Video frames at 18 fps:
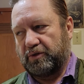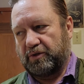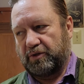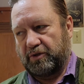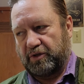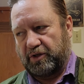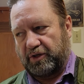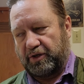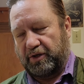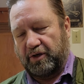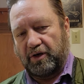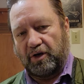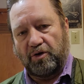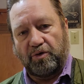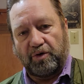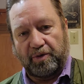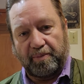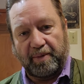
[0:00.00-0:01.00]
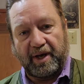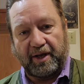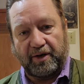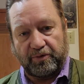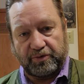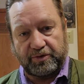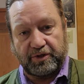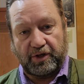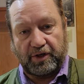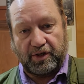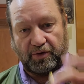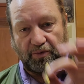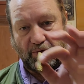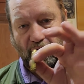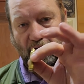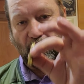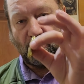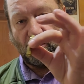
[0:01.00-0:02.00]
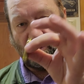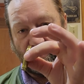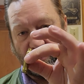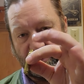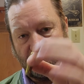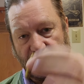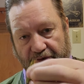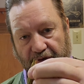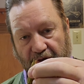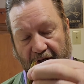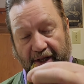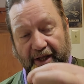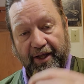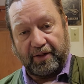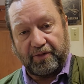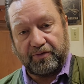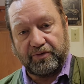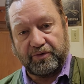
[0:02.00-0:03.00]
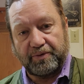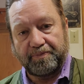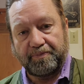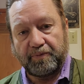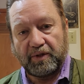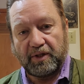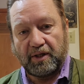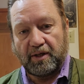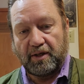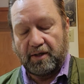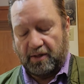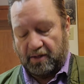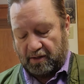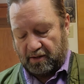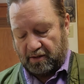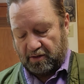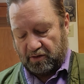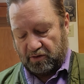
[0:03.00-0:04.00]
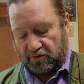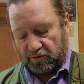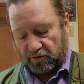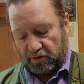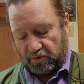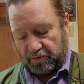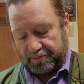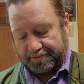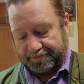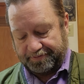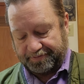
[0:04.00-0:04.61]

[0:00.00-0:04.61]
the loading manuals tell you all these lengths. So,